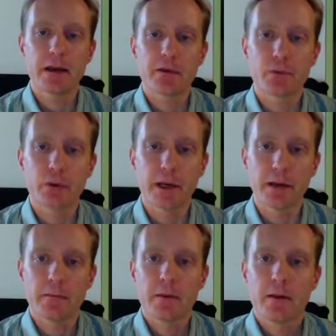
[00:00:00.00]
other
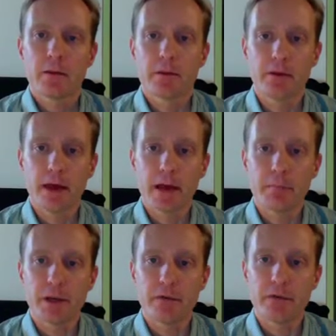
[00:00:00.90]
way than that
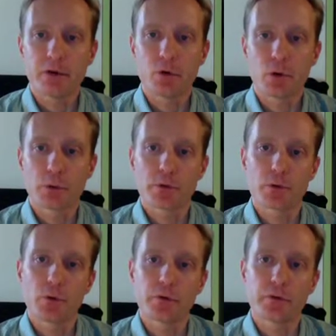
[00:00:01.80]
based in accord with our
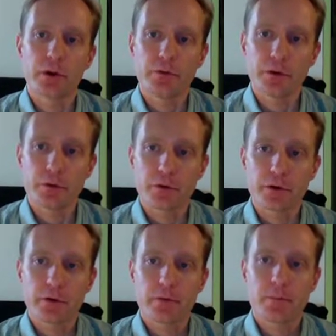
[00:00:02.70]
own self-interest.